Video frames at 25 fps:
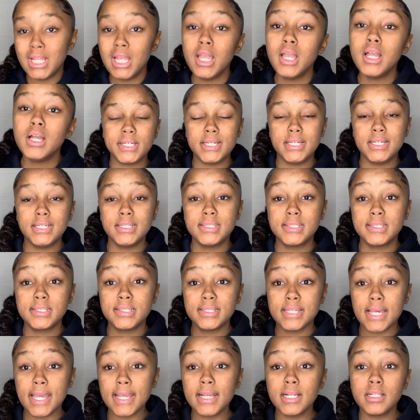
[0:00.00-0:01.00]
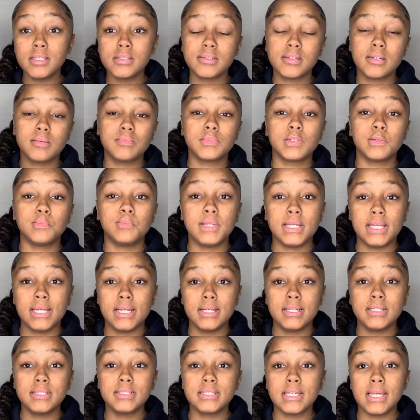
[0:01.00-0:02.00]
The second symptom
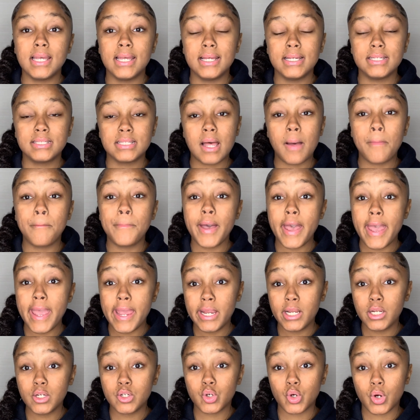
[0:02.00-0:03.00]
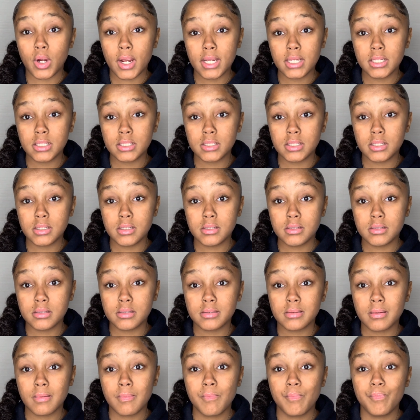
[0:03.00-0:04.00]
is a pain
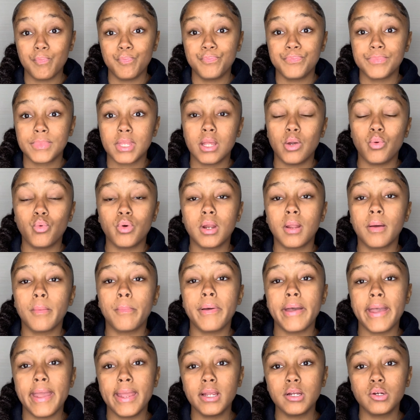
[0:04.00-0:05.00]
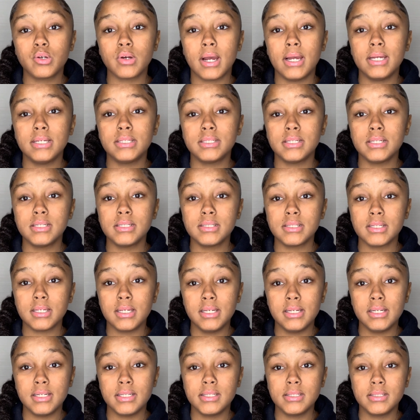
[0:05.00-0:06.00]
crisis. And what a pain crisis
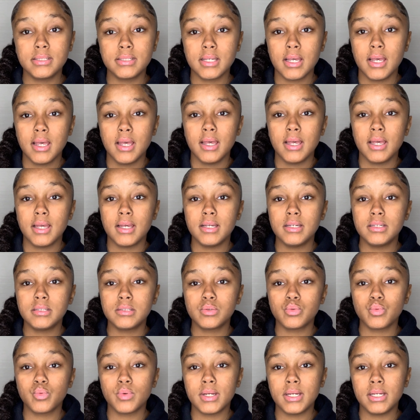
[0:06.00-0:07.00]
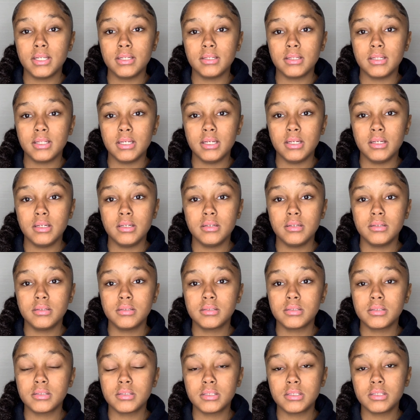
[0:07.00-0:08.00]
is when the
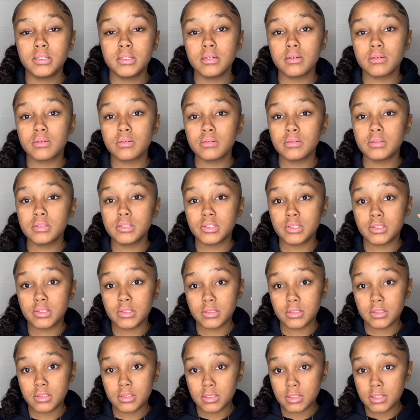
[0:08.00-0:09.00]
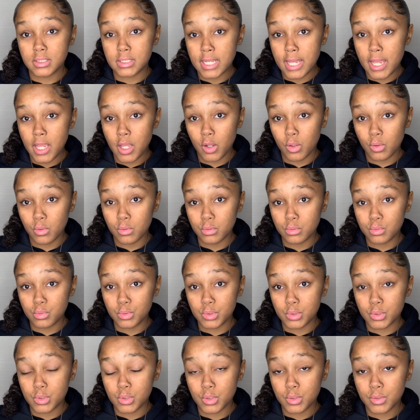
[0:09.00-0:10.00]
sickle cells